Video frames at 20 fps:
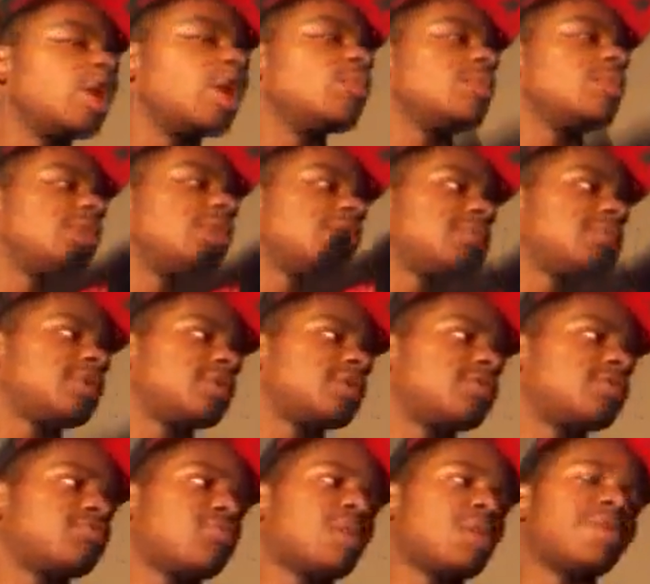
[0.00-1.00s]
Hey, my bad,
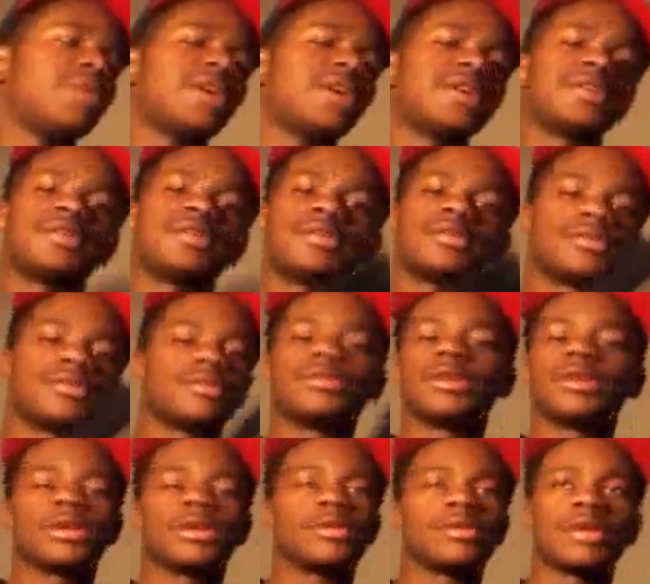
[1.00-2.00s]
man. My bad.
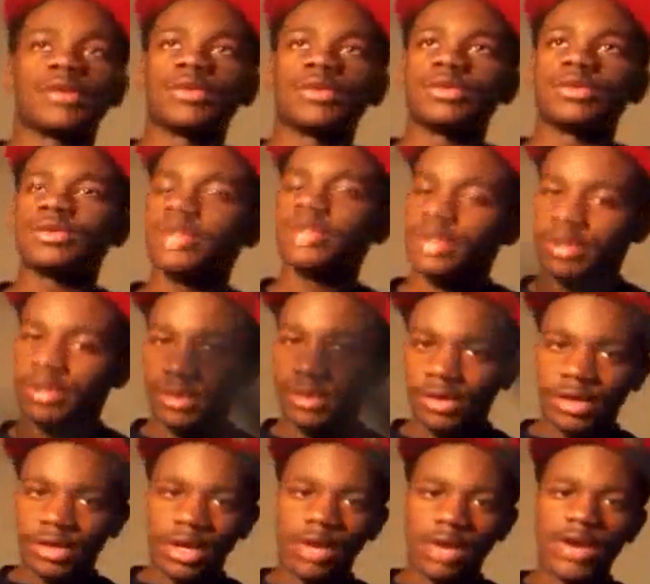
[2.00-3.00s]
Oh.
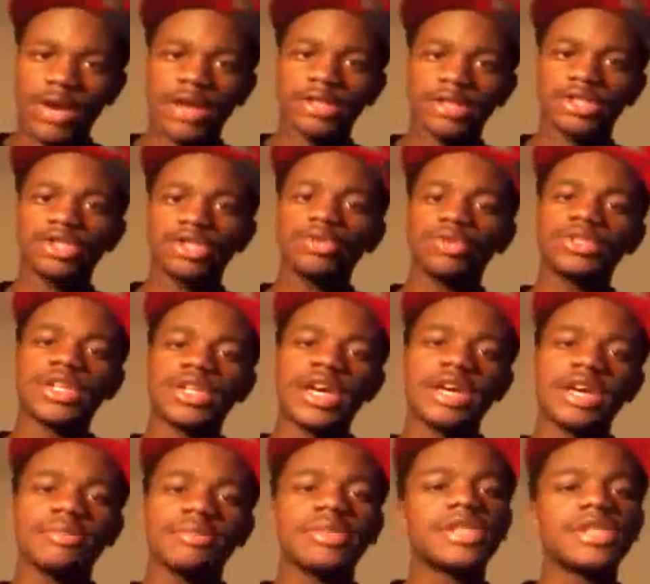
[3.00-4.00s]
Alright, joke
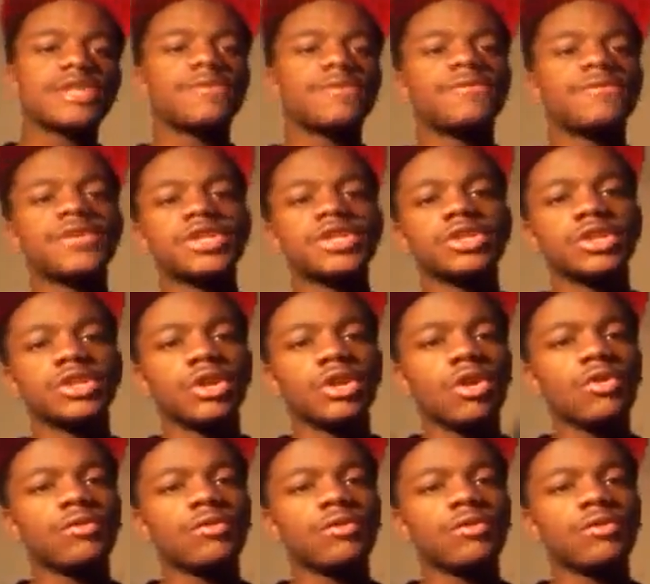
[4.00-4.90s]
time is officially